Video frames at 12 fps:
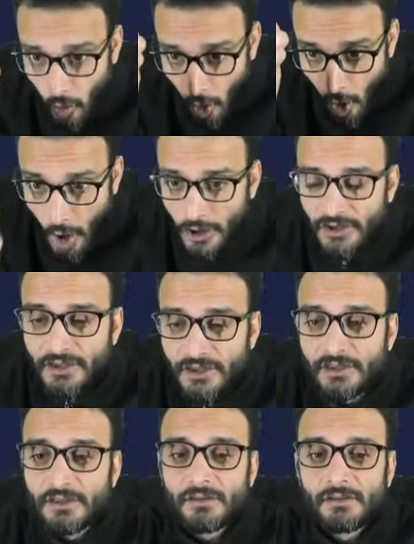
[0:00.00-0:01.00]

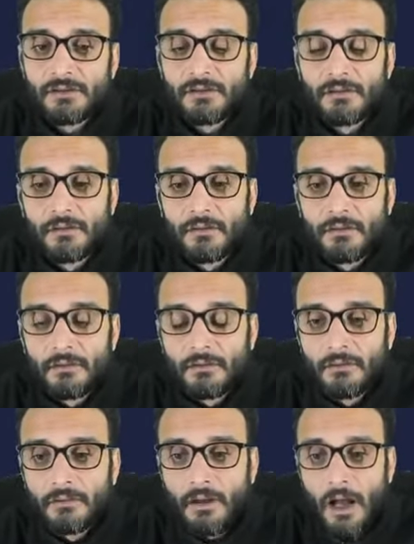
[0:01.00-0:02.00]
cause
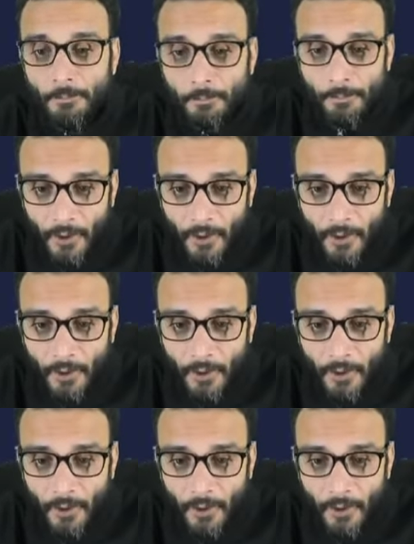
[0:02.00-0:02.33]
a